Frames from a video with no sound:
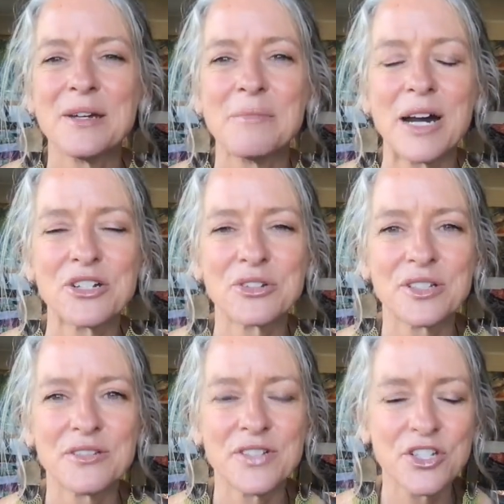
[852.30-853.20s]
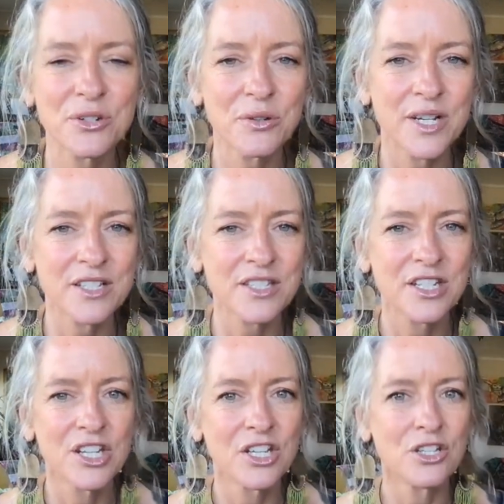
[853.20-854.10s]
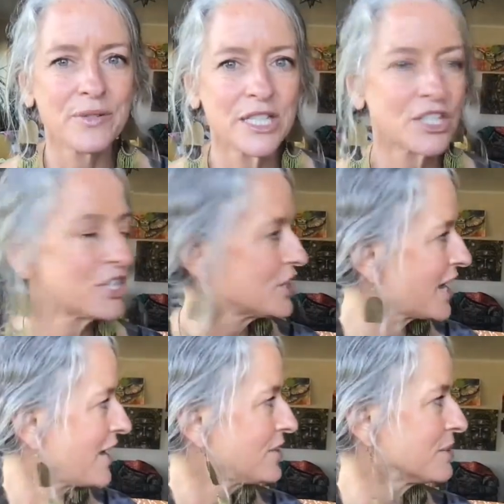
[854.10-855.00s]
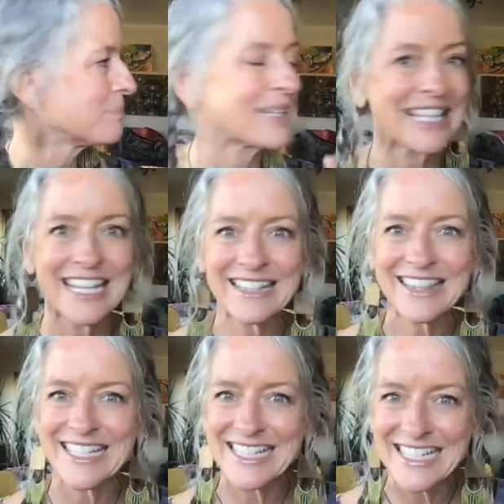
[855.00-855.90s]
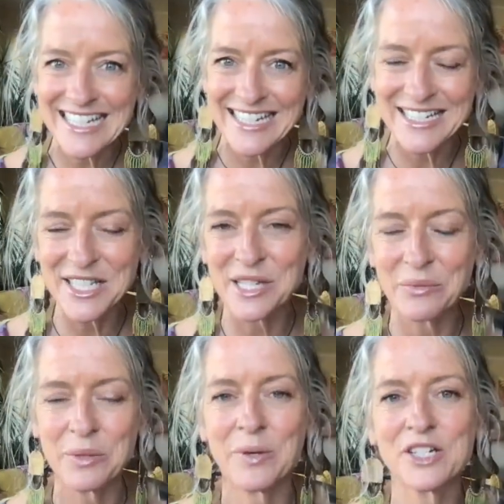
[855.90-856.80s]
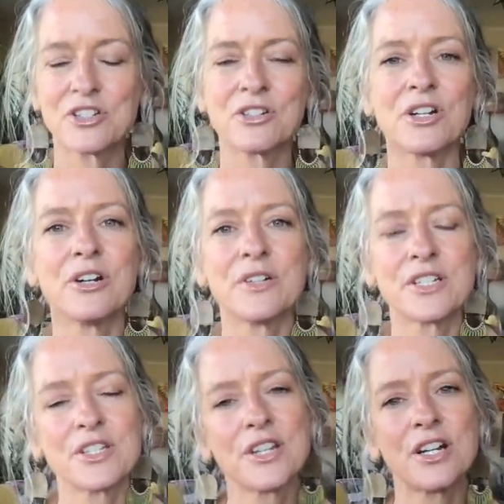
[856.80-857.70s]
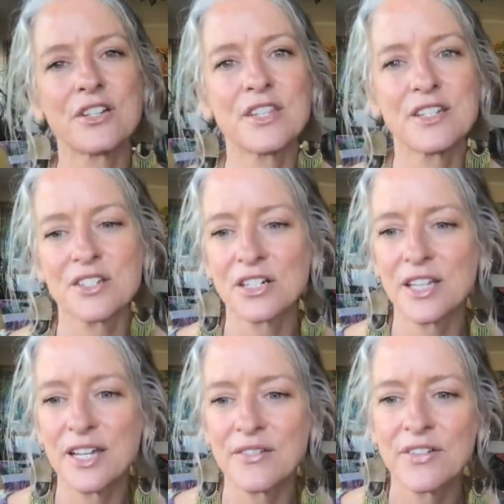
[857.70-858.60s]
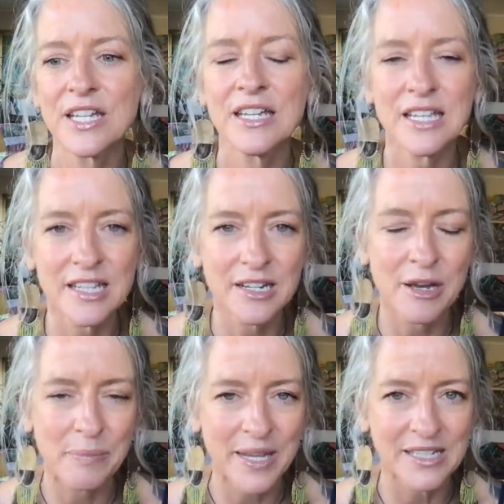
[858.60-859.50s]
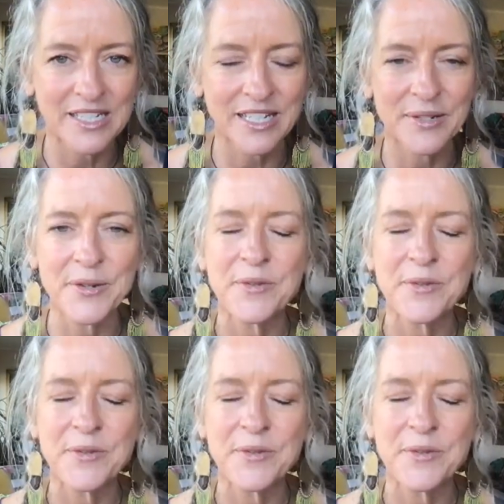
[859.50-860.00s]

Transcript: module of Vision Quest, we learn how to plant the seeds that we want to grow into the art that is our life in a painting.